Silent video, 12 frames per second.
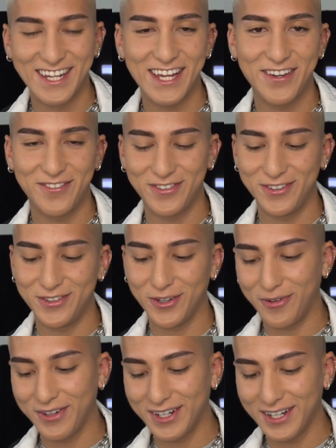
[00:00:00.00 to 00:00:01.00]
If you
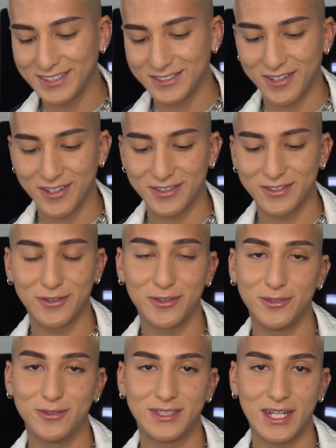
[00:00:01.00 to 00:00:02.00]
don't want it as dark, don't
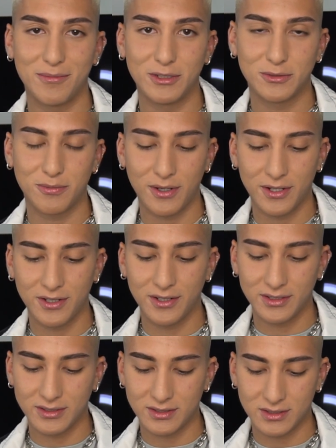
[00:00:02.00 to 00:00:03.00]
use that much
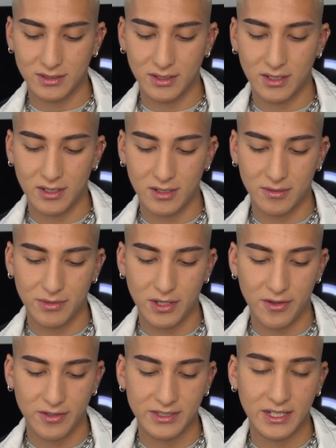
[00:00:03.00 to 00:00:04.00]
product. The
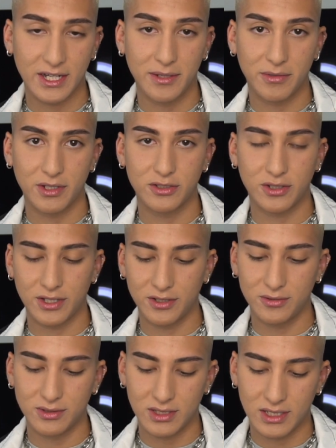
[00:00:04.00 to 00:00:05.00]
other side I'm going to try to
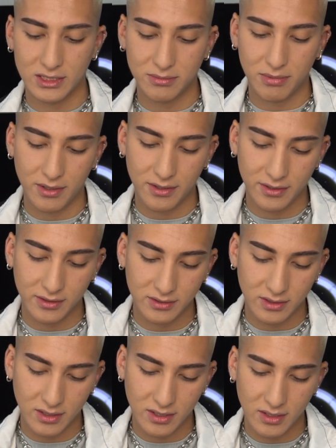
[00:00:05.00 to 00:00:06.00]
use less product.
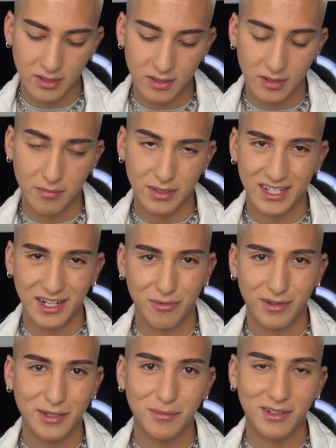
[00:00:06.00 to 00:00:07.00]
Then I
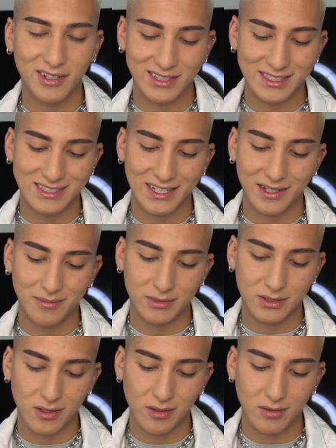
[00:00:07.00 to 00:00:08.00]
want them to look the same,
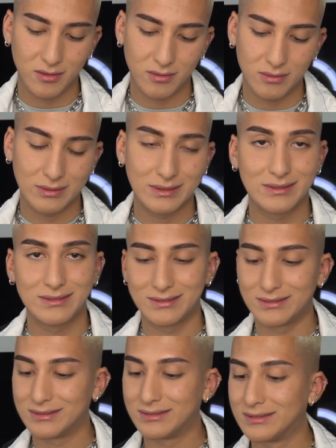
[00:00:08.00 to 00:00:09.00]
so
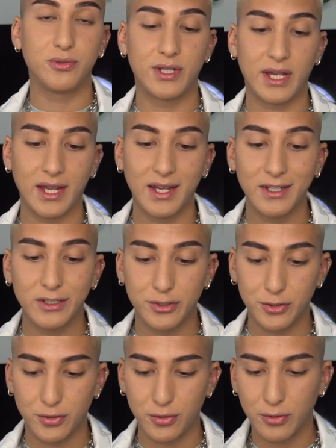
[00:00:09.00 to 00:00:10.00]
what you can
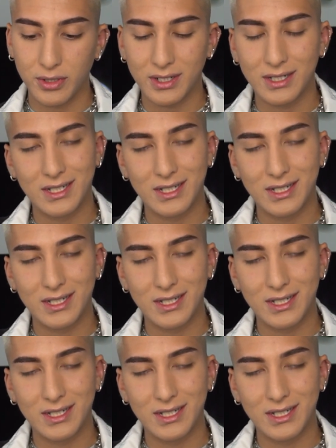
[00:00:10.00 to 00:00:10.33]
do